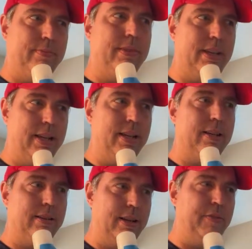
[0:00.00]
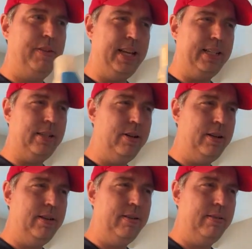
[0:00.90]
Yeah. If it is
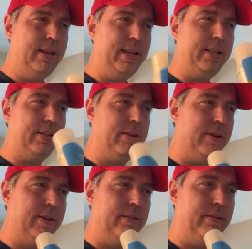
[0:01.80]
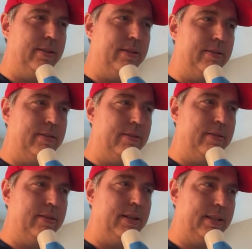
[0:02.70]
good, it is good.
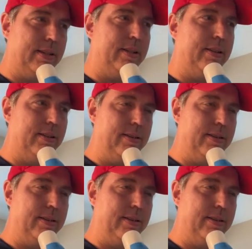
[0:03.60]
That's good.